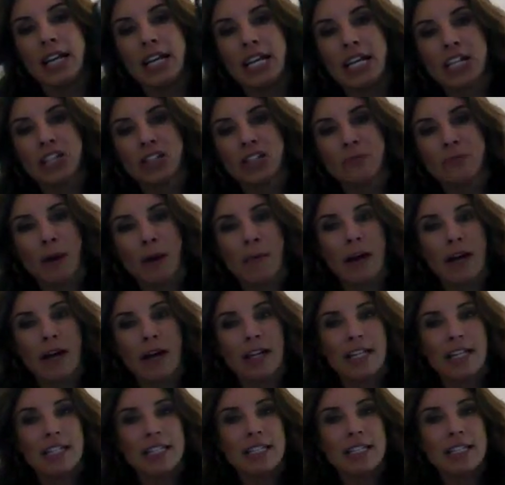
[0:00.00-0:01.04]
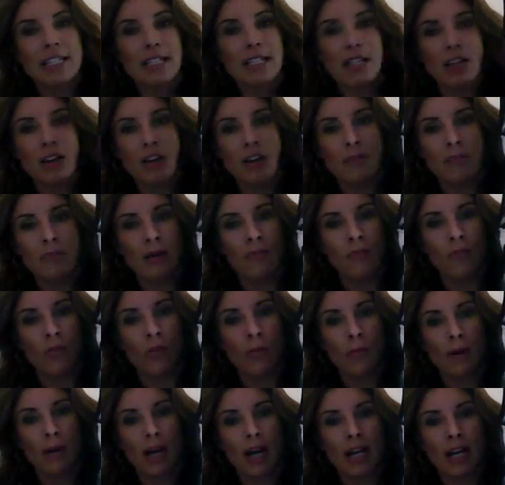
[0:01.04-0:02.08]
each of my pockets, of my
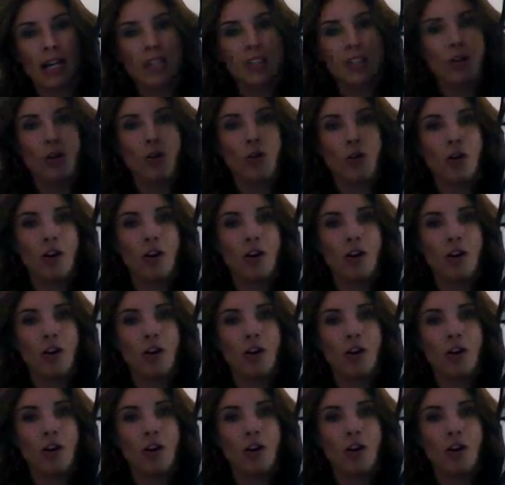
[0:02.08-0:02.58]
4 pockets,